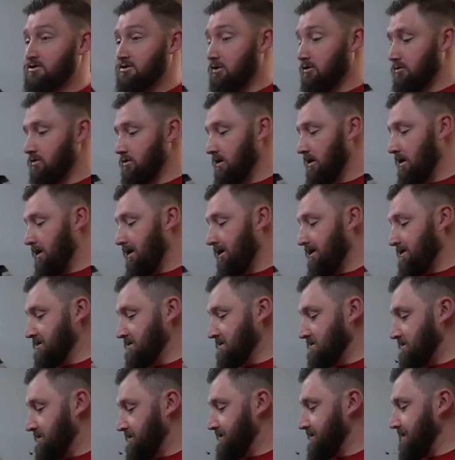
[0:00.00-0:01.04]
So,
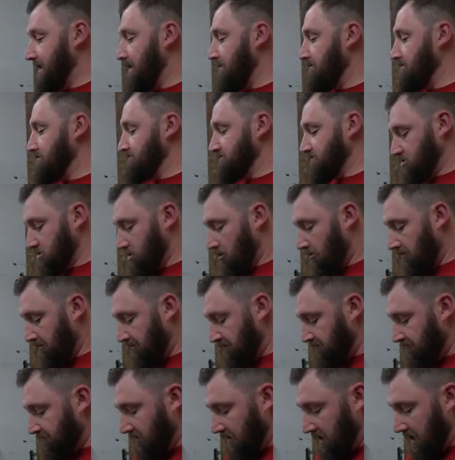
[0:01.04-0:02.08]
okay, yeah,
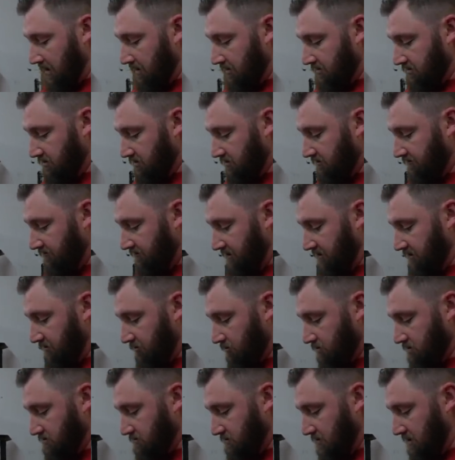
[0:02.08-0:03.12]
so kind of turn your feet
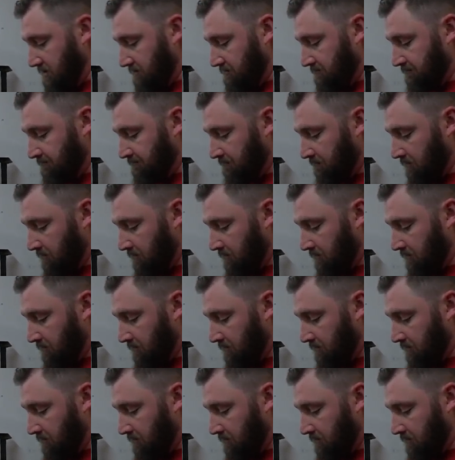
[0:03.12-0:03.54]
towards me.